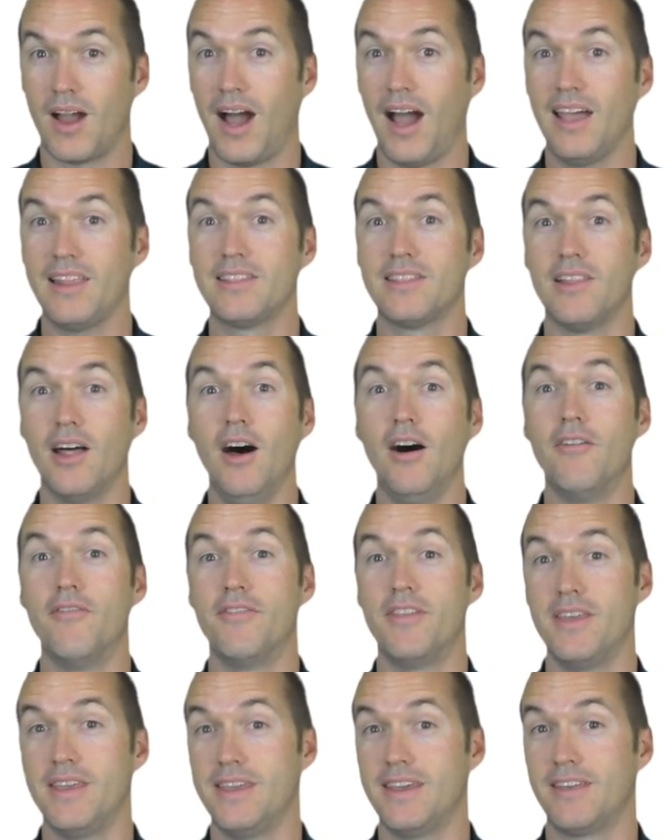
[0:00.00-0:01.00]
I
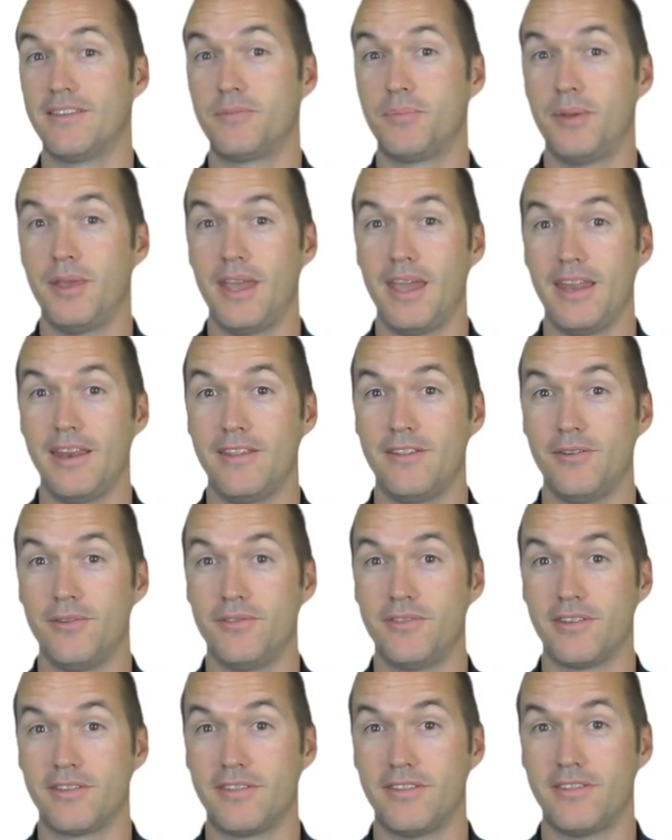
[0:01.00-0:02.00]
love the
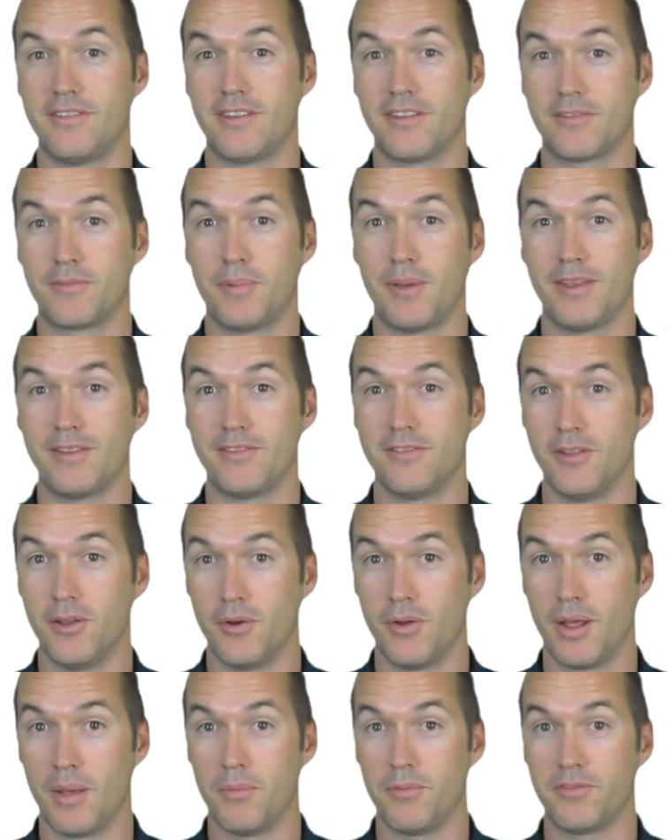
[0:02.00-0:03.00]
ESP8266 based
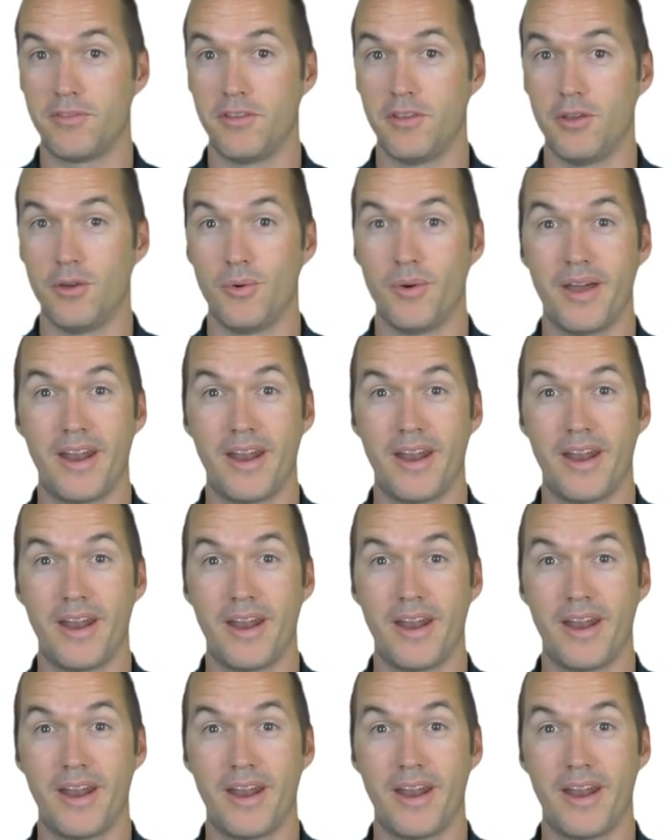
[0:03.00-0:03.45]
NodeMCU